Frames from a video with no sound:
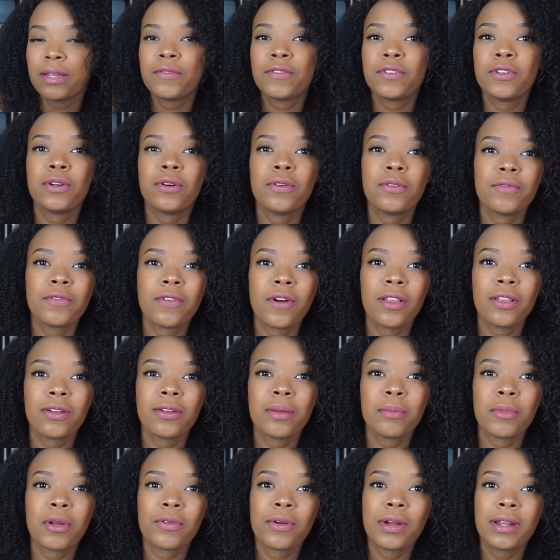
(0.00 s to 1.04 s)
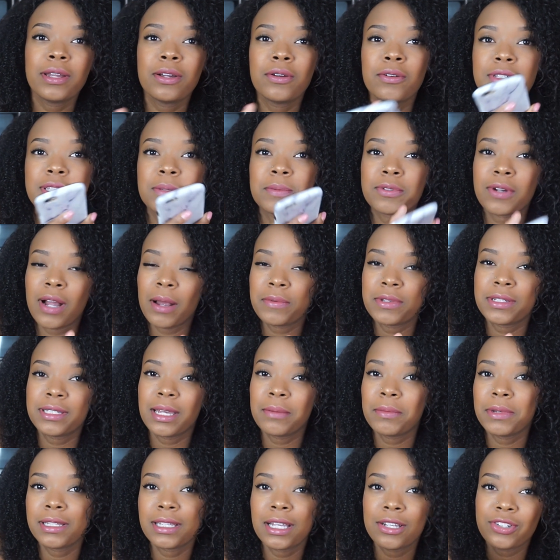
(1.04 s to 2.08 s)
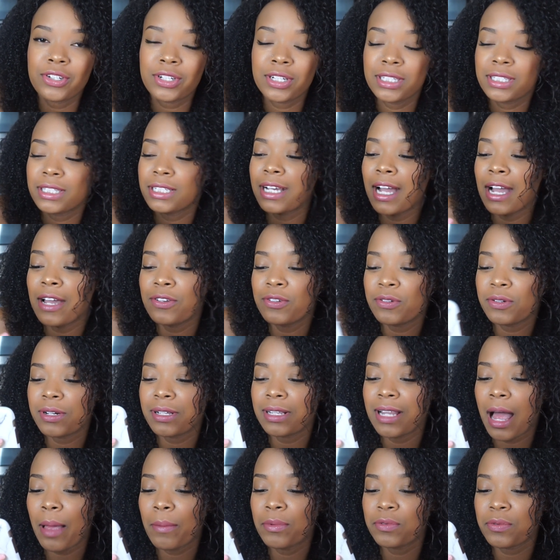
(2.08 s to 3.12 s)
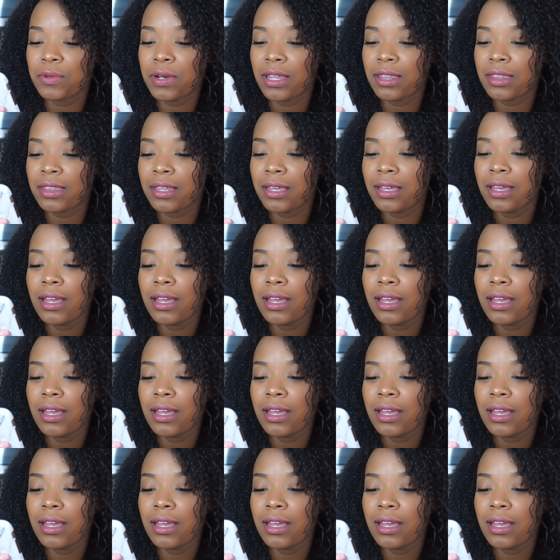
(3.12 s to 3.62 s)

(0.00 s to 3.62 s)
If you don't follow him already, go subscribe to Damien Legend. He's the guy I do collabs with.